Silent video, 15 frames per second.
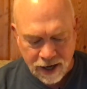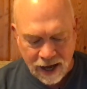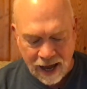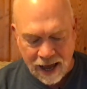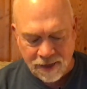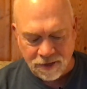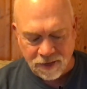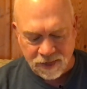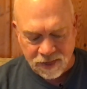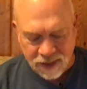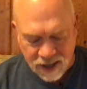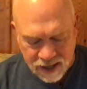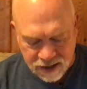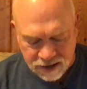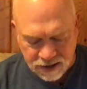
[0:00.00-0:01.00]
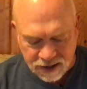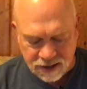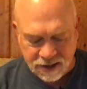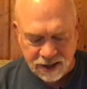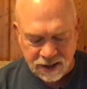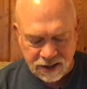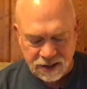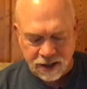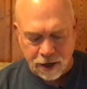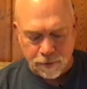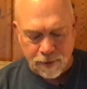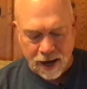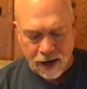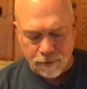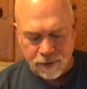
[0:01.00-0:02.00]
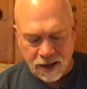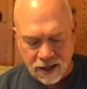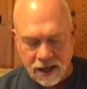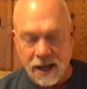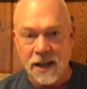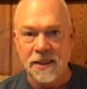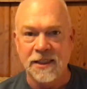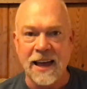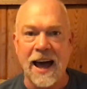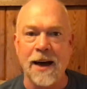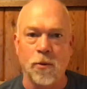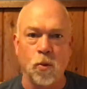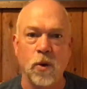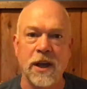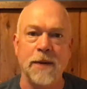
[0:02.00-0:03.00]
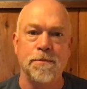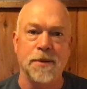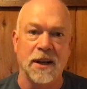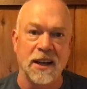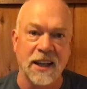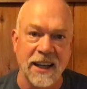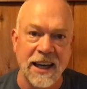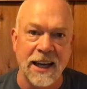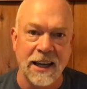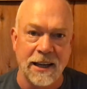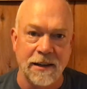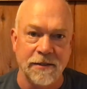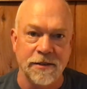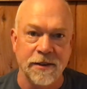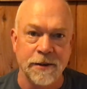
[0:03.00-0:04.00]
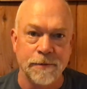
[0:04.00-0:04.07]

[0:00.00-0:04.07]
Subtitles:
and this is his commandment, that we believe.